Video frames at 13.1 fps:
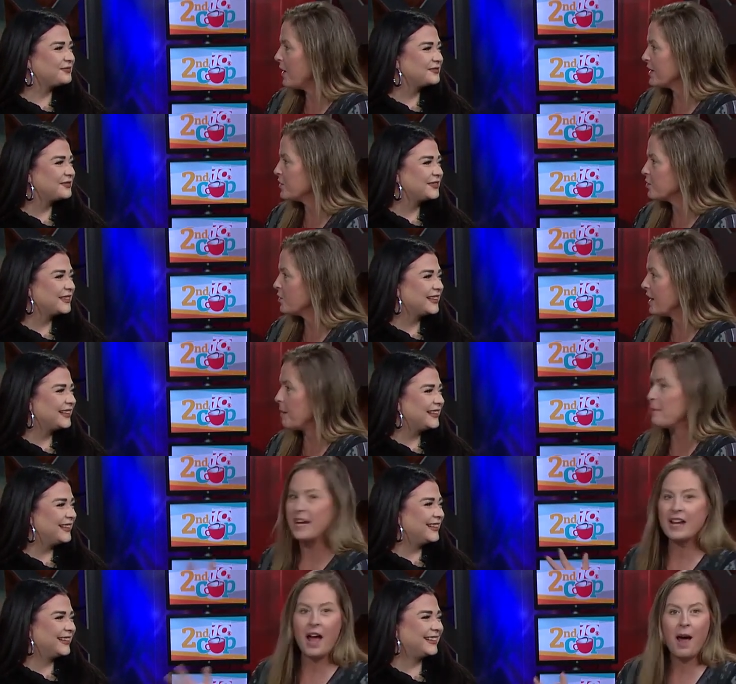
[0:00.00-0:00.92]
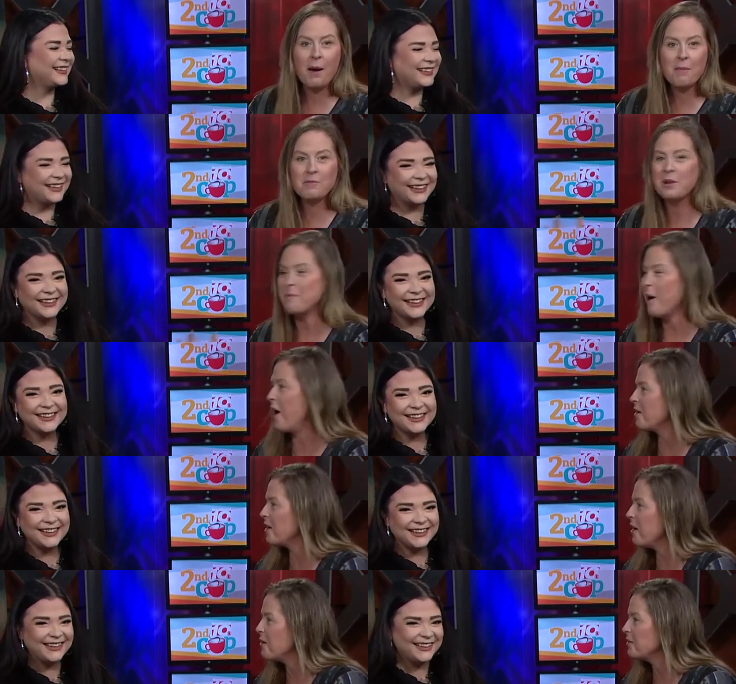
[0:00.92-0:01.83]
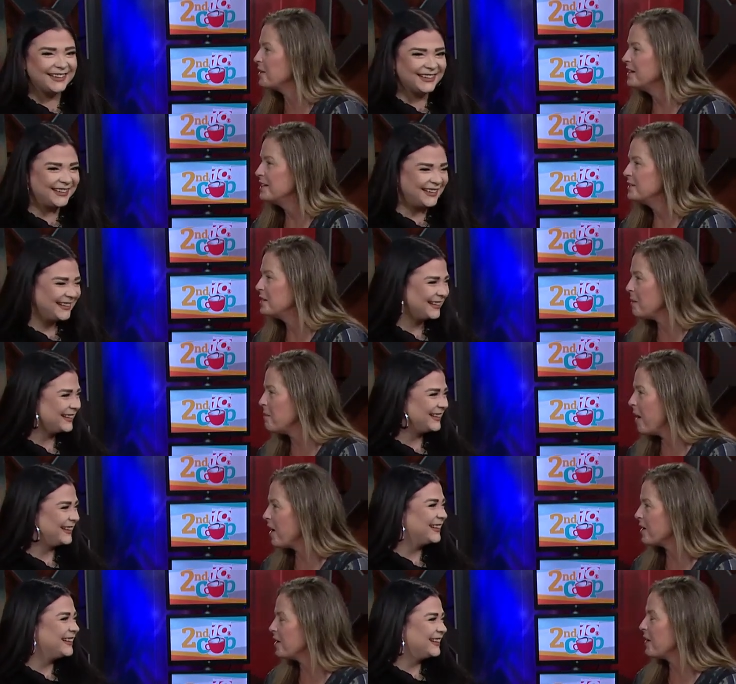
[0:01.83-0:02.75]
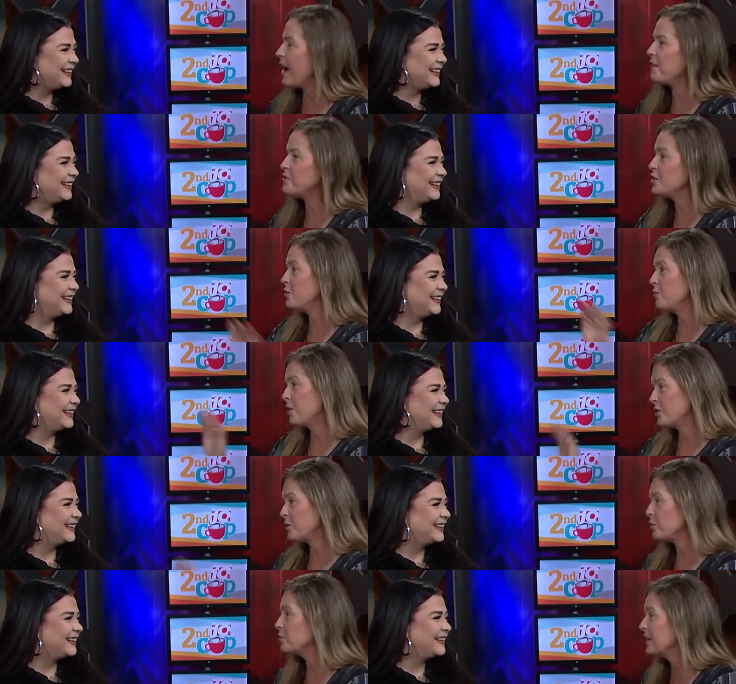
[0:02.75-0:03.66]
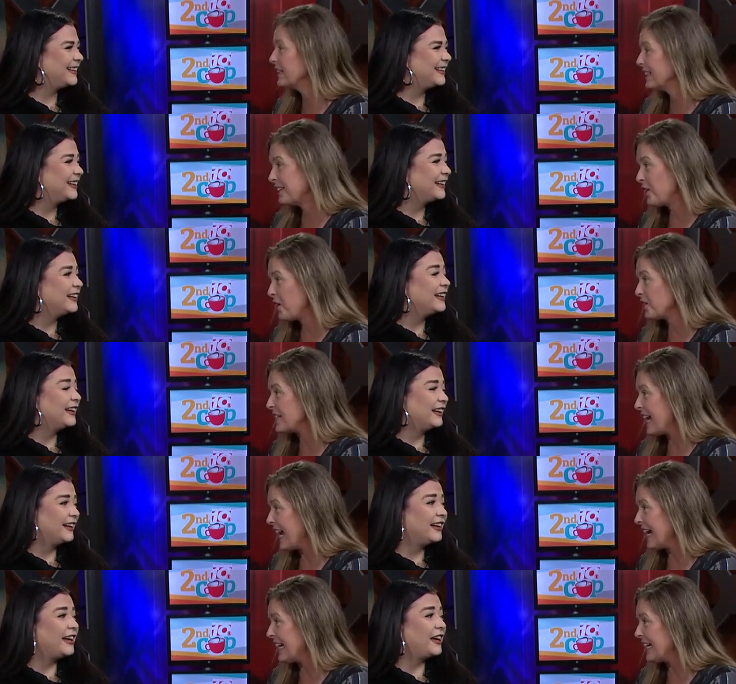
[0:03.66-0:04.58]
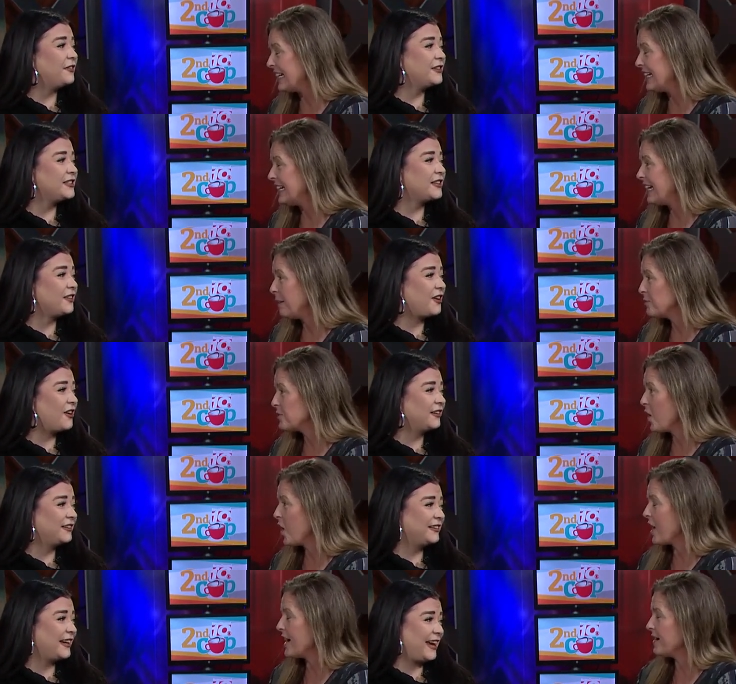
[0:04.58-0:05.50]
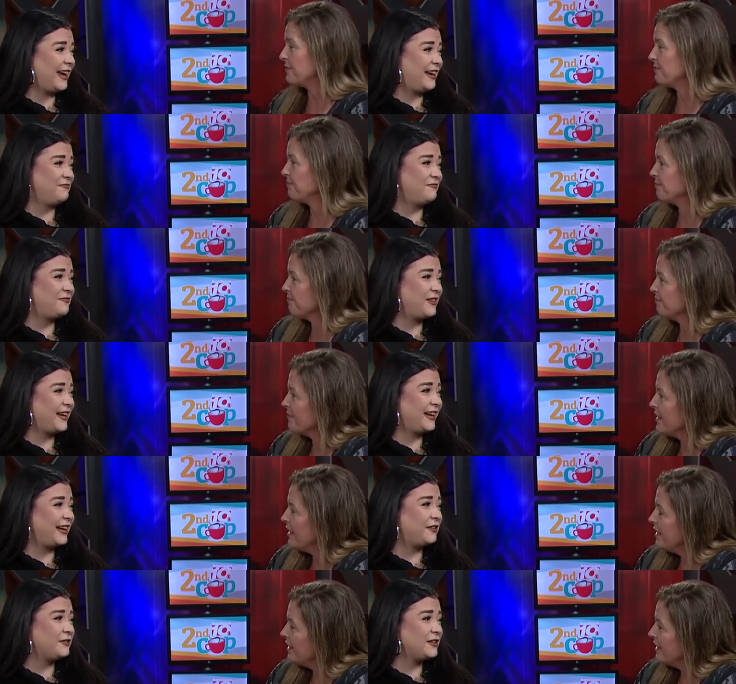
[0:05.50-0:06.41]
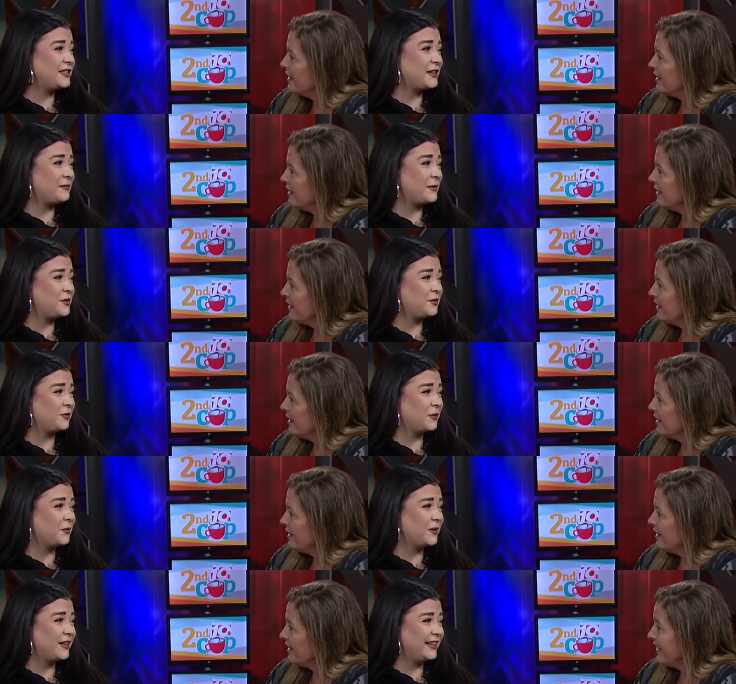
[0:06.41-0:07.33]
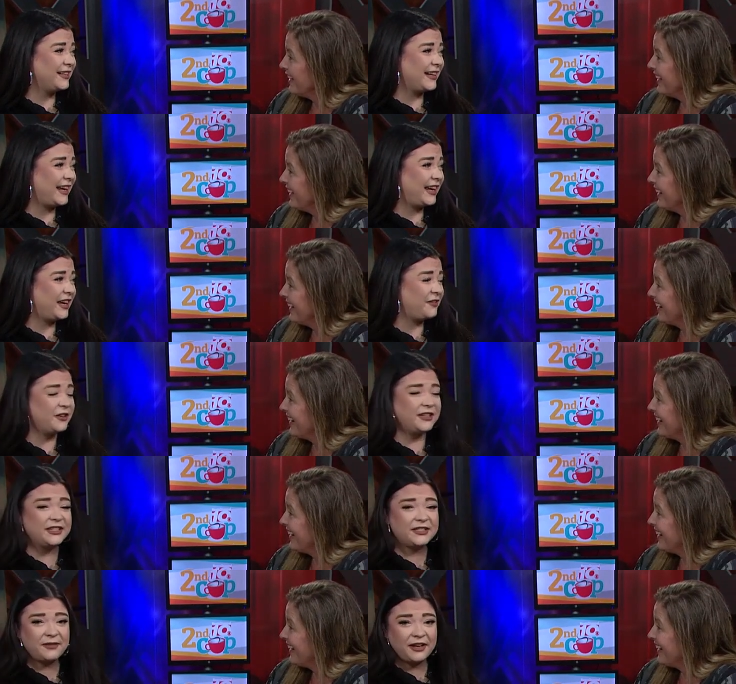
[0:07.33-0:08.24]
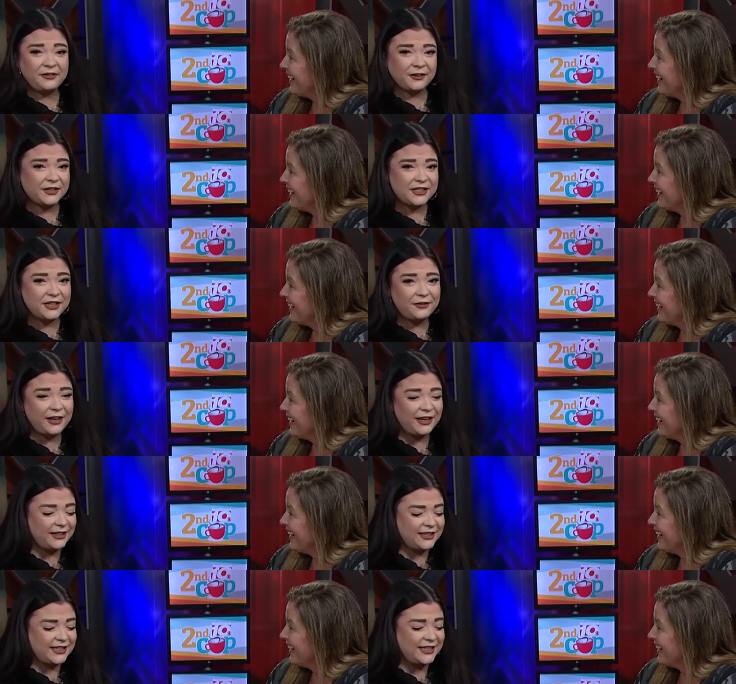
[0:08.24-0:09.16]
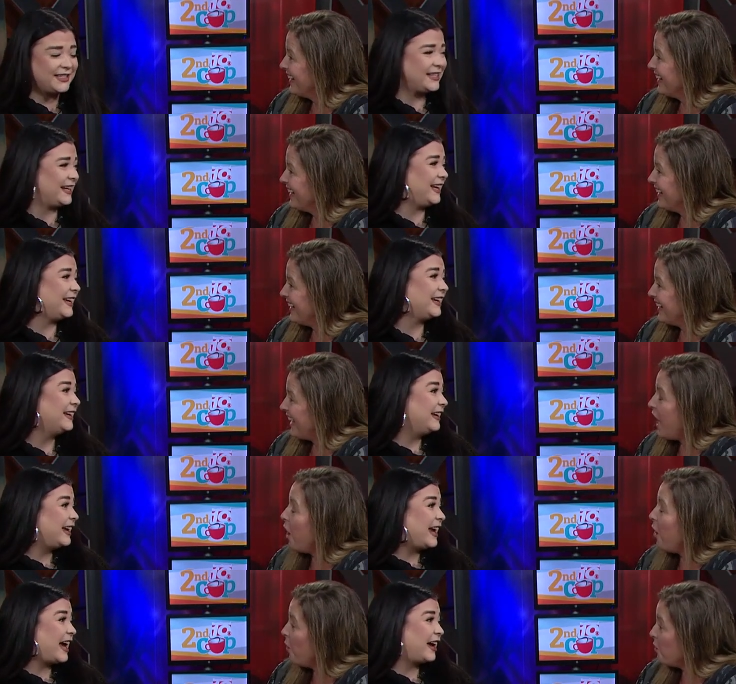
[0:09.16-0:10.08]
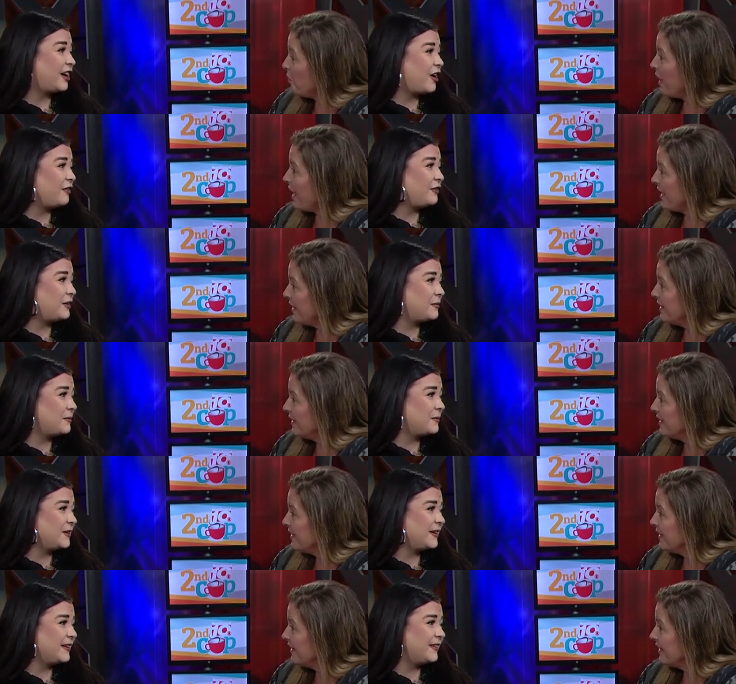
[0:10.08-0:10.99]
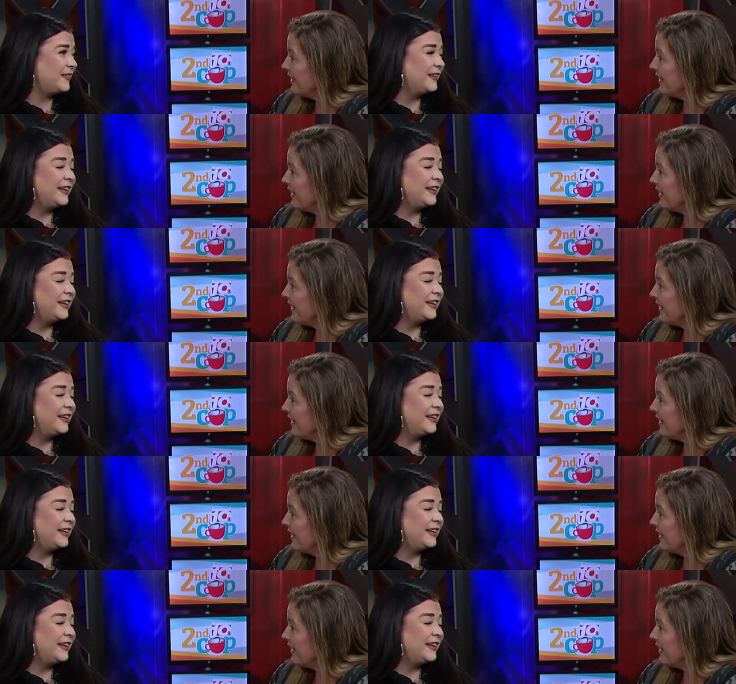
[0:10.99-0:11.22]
Speaker 1: yesterday. I'm like, come tomorrow, tomorrow, after you worked a really long day. It was a long day,
Speaker 2: but it was the most rewarding day. It was my first event to see oh, at okay. Coffee Memorial.